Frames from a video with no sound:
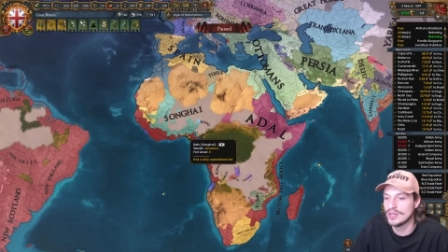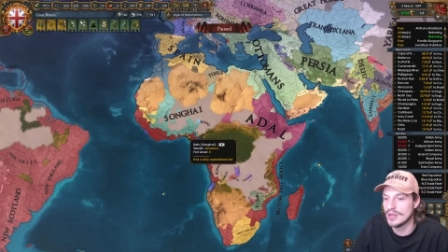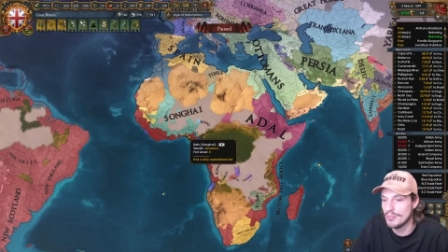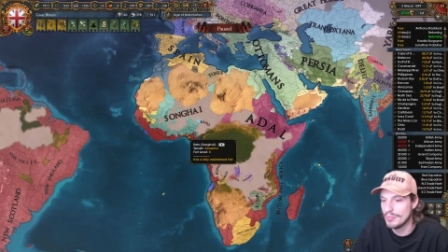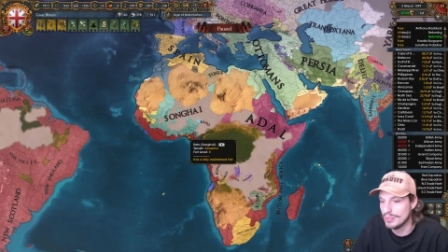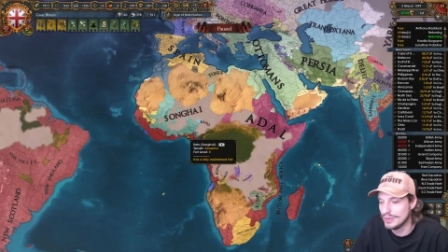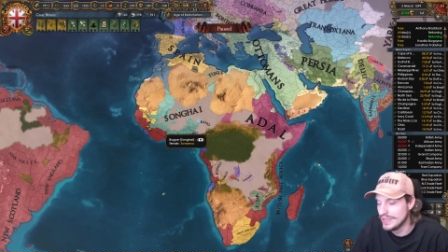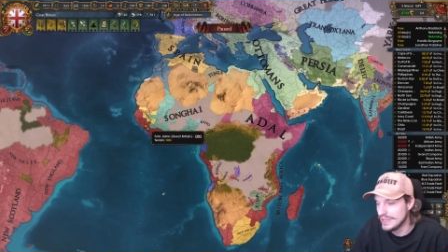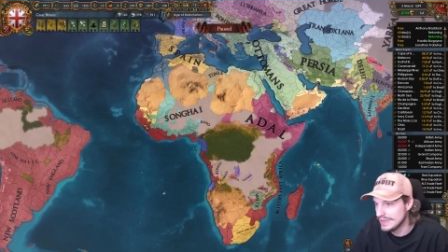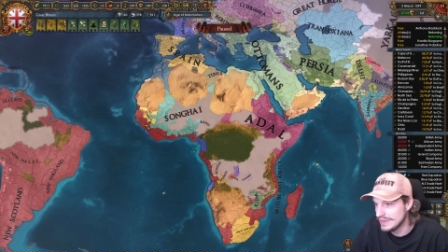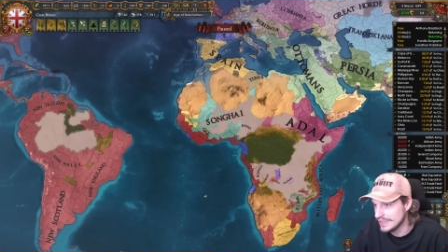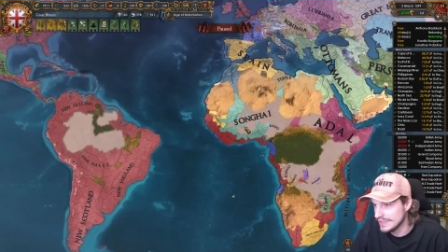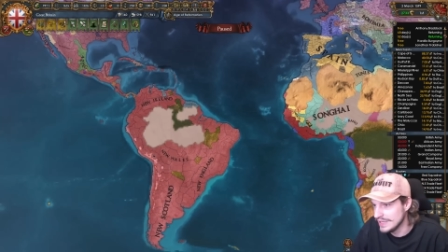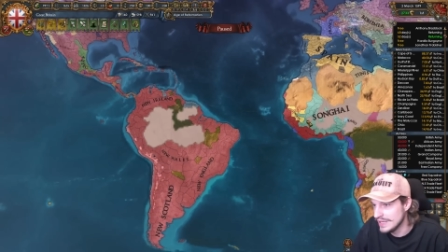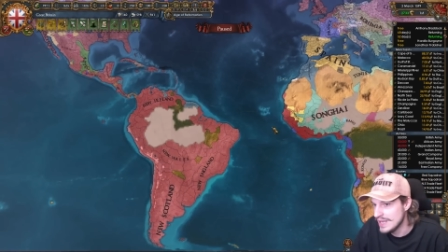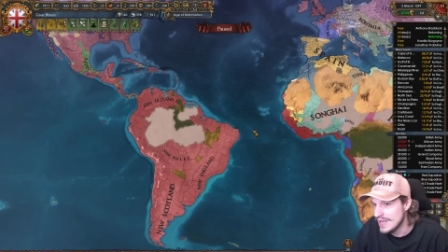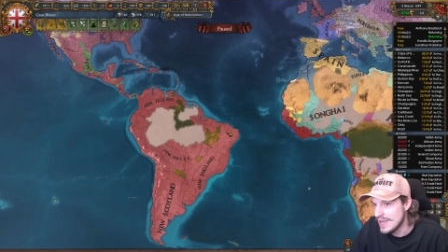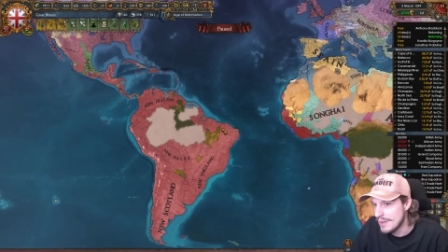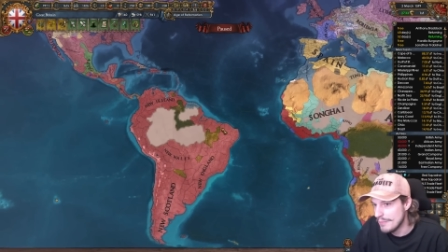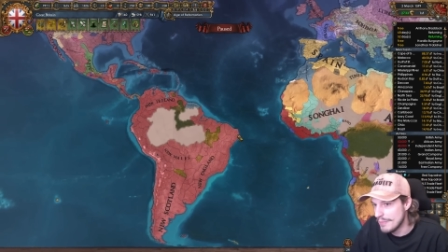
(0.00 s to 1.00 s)
completely
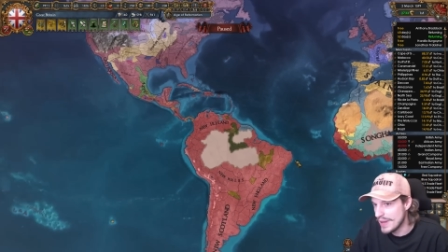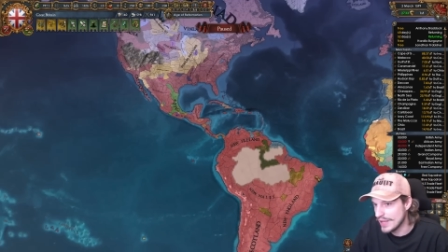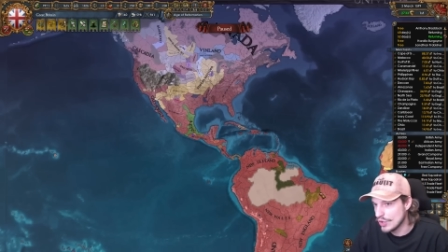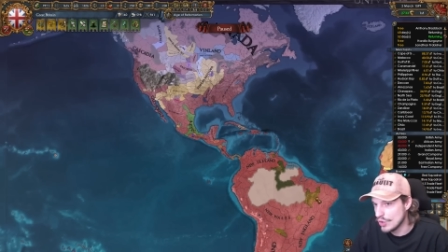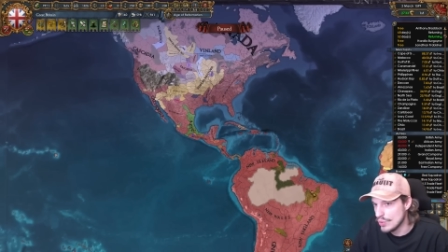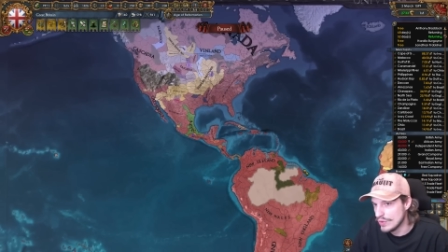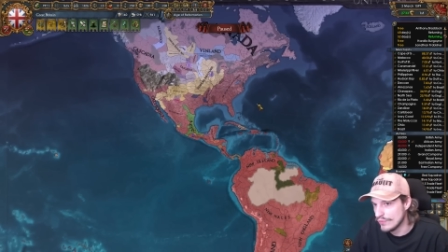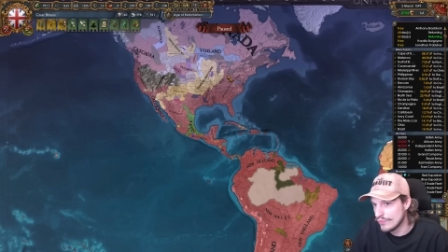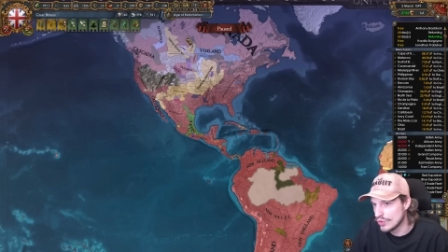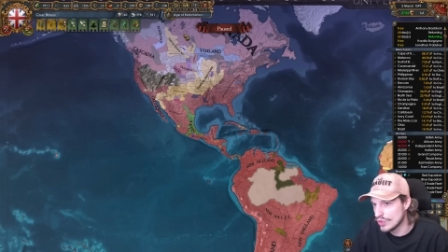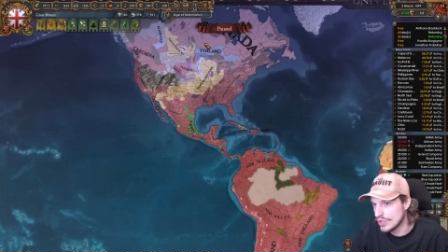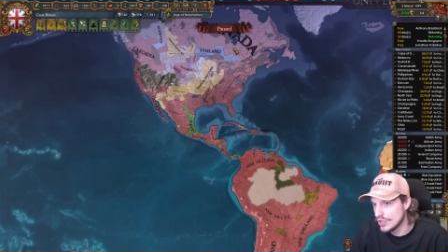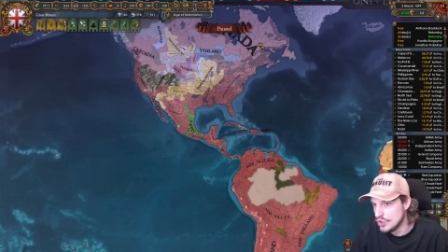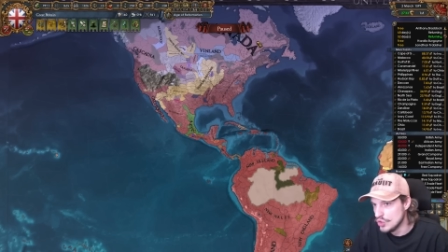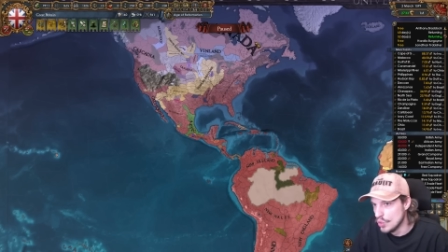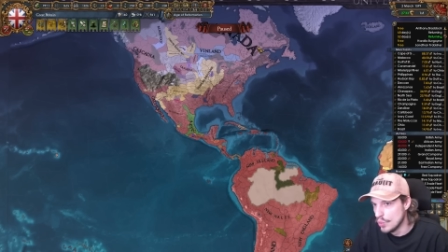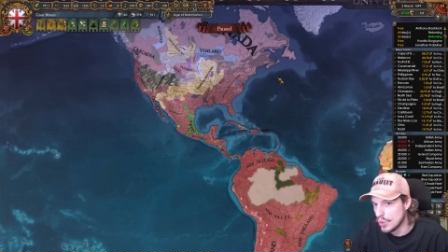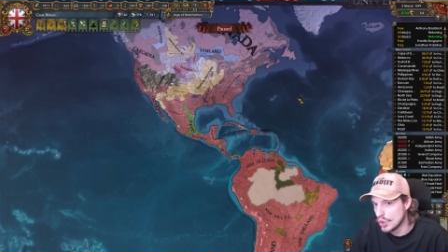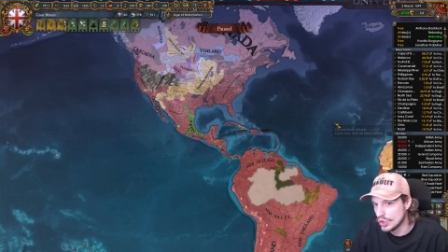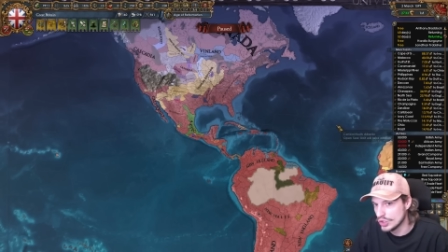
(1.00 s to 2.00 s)
by going for the
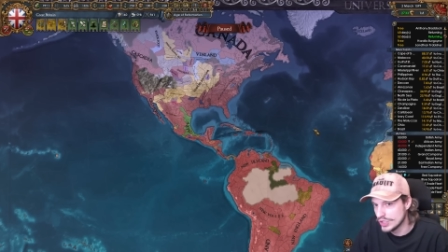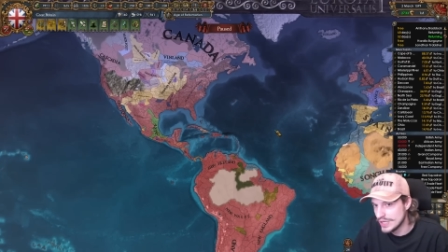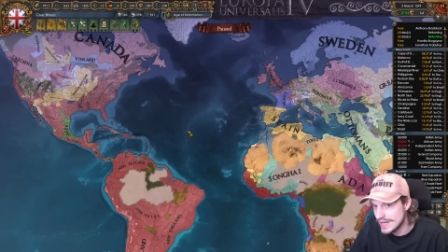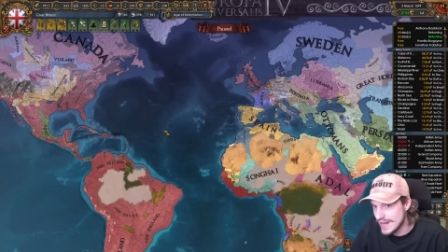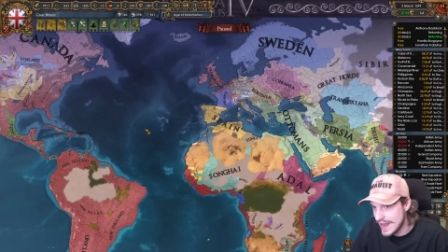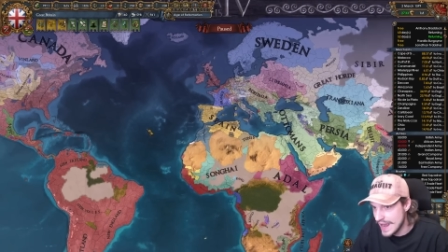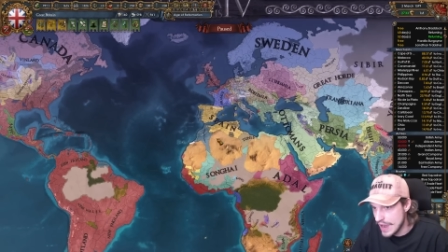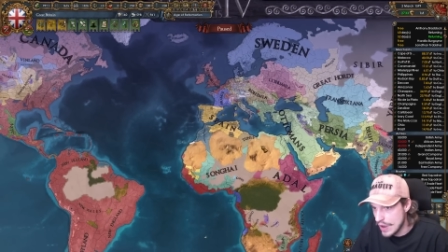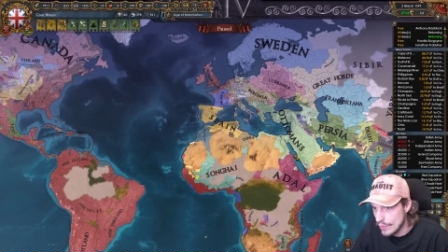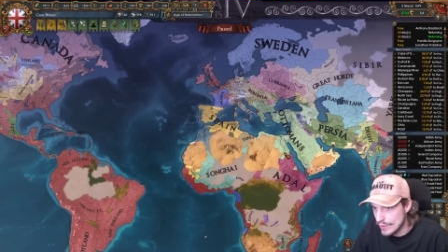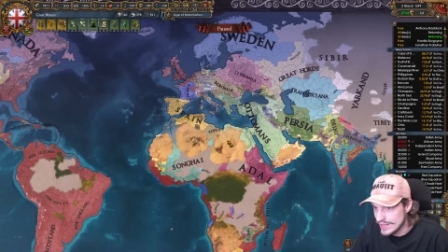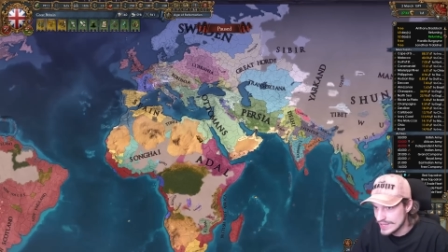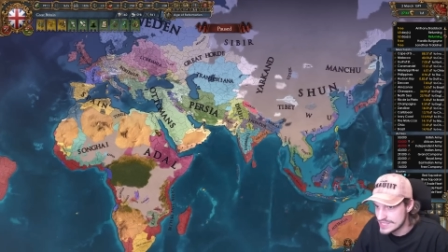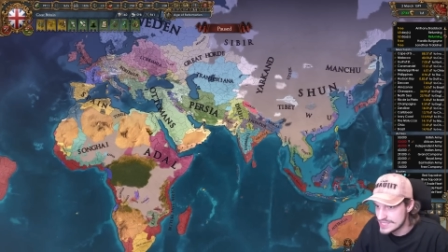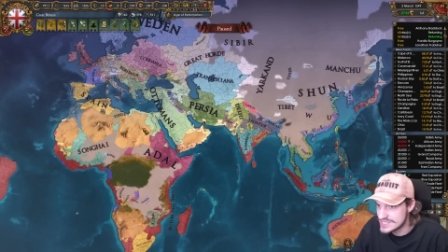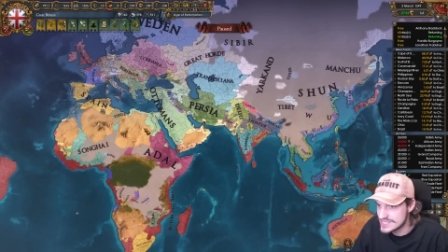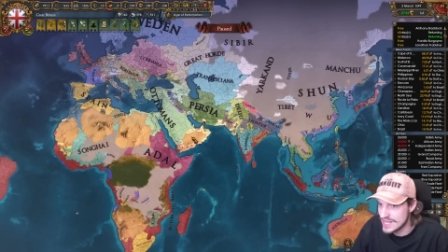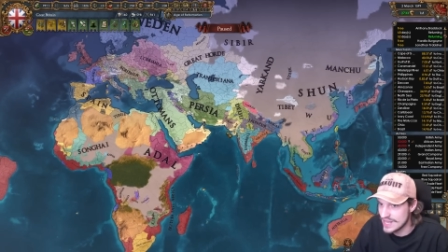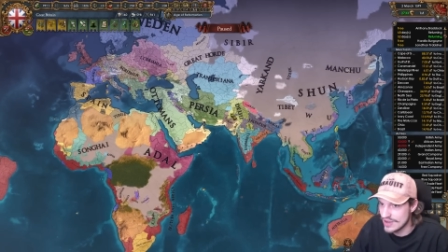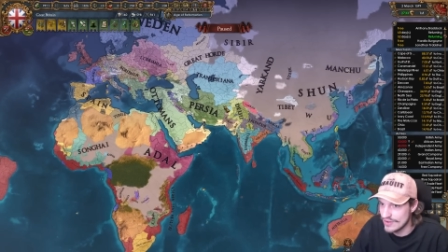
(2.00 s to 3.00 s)
New World now
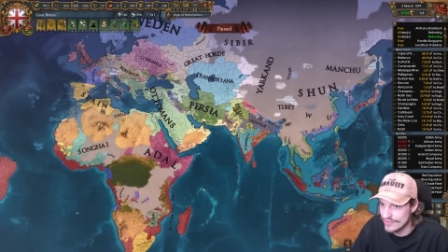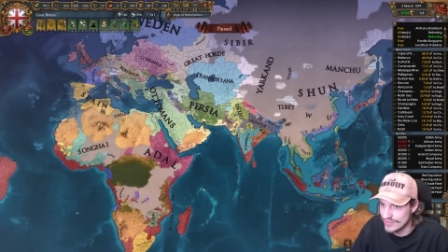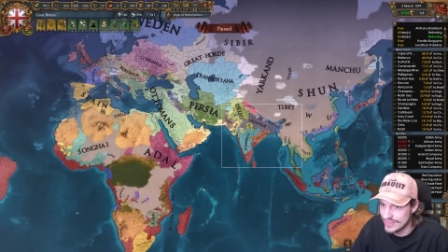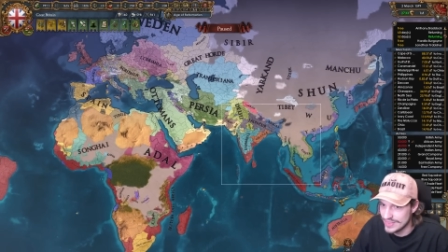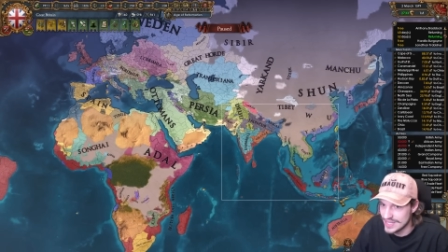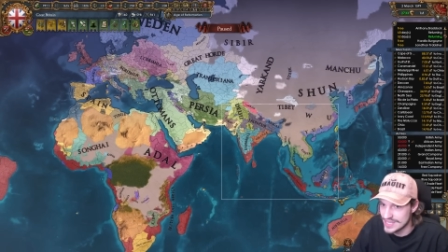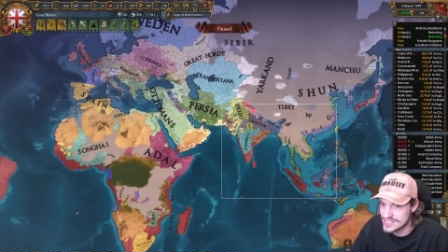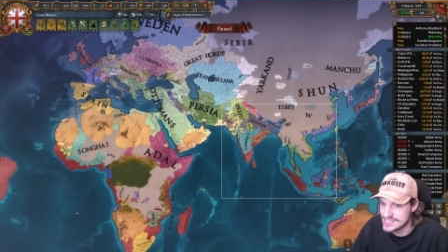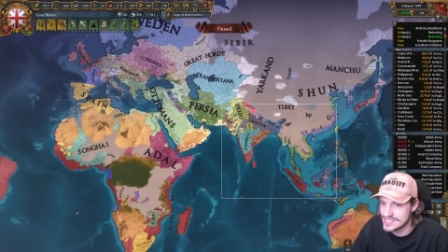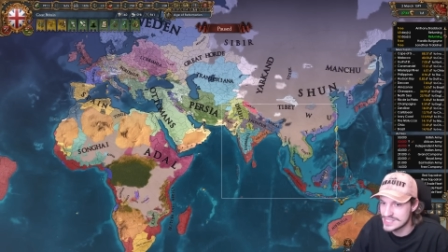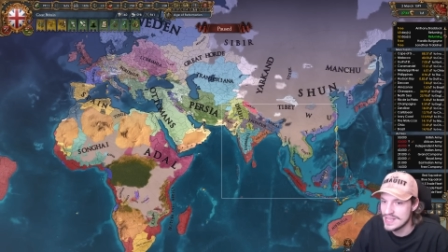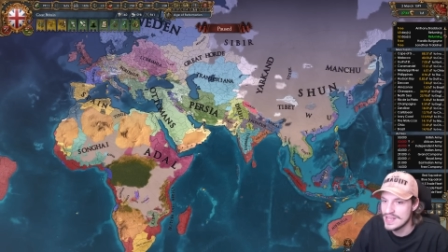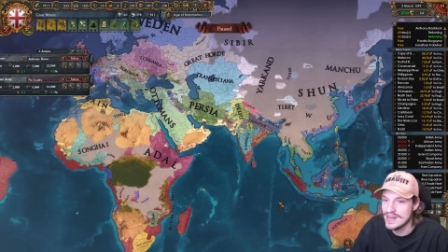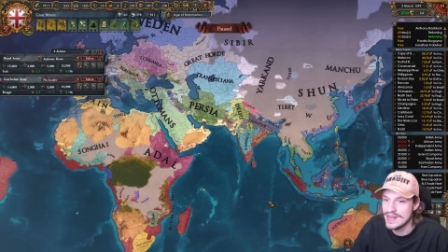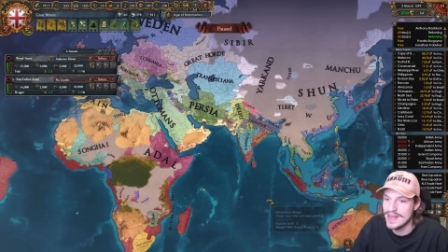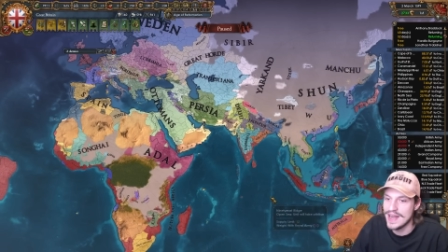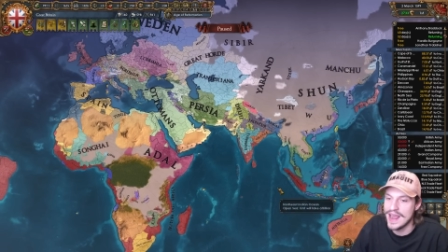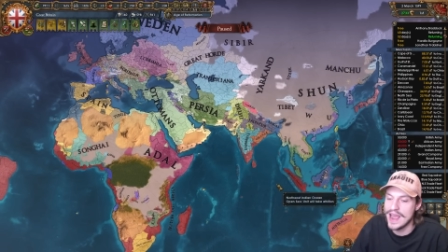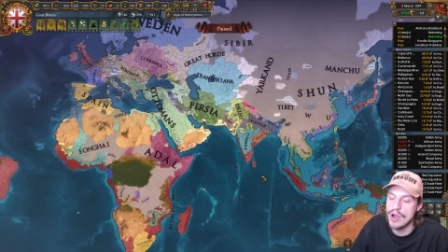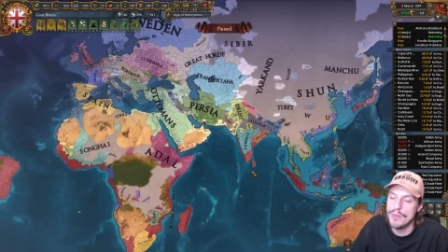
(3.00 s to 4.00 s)
instead of this
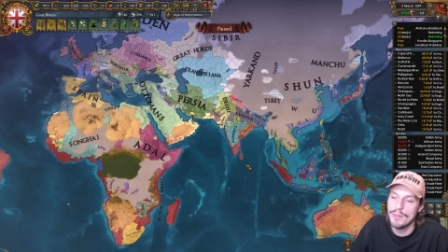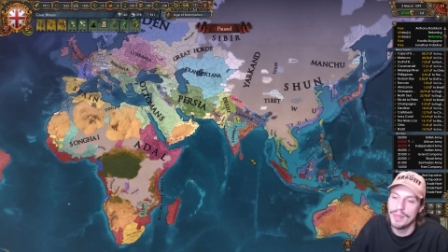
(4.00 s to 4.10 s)
now.